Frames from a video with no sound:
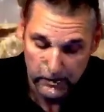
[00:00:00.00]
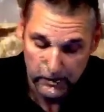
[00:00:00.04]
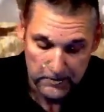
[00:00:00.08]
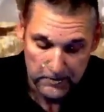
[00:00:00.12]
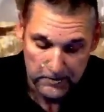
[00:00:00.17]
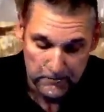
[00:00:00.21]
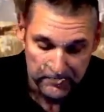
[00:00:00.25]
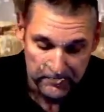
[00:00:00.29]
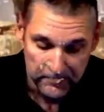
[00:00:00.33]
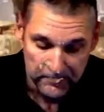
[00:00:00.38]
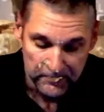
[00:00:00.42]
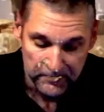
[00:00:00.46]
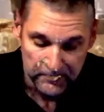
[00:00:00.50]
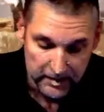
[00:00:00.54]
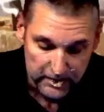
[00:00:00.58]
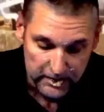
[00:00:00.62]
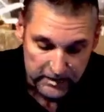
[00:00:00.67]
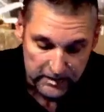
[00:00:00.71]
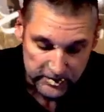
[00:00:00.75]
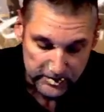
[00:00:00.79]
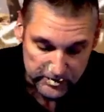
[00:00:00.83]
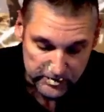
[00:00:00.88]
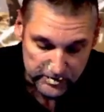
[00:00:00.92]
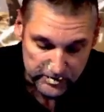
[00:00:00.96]

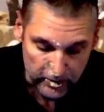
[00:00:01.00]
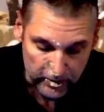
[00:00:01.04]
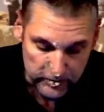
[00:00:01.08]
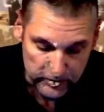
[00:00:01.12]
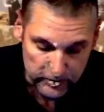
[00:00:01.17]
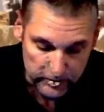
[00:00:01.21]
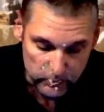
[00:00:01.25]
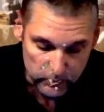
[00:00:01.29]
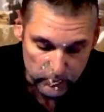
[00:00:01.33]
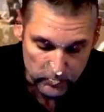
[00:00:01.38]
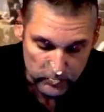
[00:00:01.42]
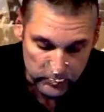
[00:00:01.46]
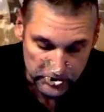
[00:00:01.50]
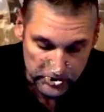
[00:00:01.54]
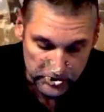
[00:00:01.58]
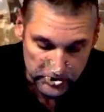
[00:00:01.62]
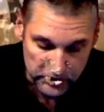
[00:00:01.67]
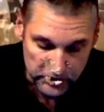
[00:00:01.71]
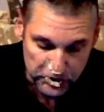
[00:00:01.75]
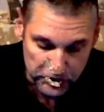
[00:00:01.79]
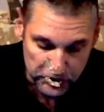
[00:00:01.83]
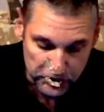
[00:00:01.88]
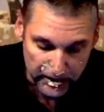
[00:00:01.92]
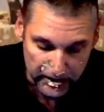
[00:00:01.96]
Cyrus was a Gentile,
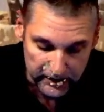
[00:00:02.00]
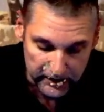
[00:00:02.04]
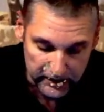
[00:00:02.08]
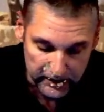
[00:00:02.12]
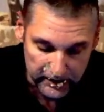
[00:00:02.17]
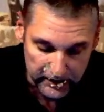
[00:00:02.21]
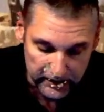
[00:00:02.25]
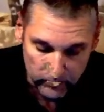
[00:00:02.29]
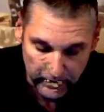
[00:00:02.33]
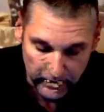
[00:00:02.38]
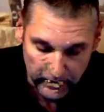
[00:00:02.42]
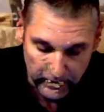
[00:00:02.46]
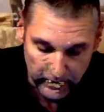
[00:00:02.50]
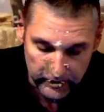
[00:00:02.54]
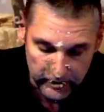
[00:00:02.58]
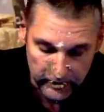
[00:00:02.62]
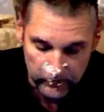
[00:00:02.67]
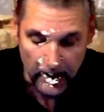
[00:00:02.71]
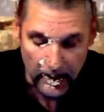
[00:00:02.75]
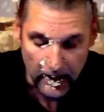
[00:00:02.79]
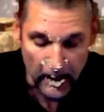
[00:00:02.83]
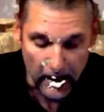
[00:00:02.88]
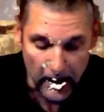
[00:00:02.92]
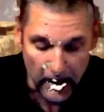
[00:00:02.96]
right, who did not
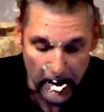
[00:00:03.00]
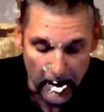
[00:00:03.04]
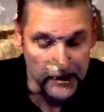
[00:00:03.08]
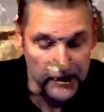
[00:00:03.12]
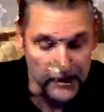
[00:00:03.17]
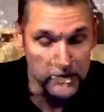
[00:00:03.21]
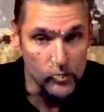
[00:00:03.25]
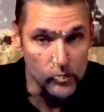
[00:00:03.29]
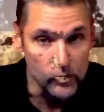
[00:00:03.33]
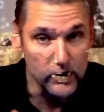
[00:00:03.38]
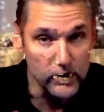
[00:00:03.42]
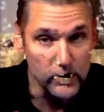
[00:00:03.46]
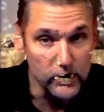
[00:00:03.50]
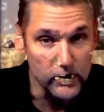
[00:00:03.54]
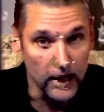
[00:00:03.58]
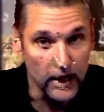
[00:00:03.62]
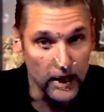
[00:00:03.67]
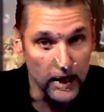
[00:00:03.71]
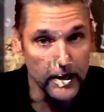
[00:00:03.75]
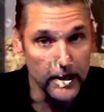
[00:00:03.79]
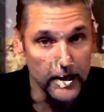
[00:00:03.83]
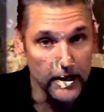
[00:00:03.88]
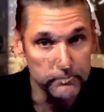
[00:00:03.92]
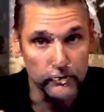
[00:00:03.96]
know God
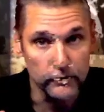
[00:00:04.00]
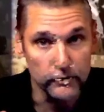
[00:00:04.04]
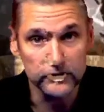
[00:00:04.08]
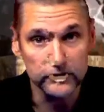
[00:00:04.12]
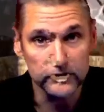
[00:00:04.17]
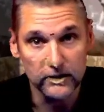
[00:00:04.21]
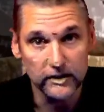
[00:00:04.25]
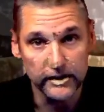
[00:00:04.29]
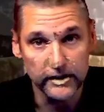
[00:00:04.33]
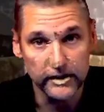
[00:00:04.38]
personally.